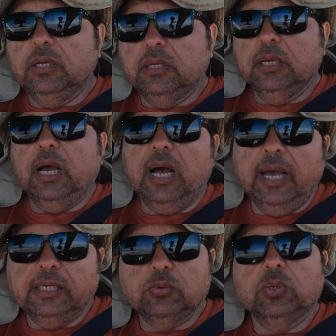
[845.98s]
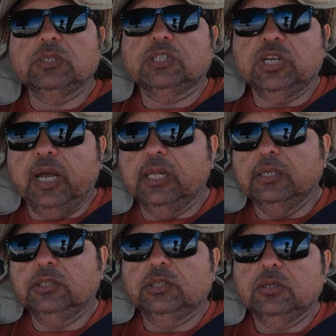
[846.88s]
Yeah, ice was a
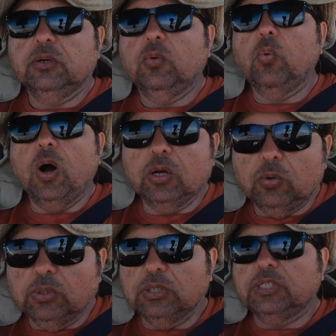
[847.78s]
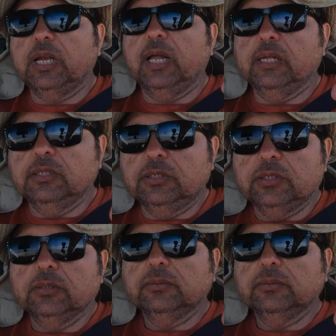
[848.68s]
challenge, water was a challenge,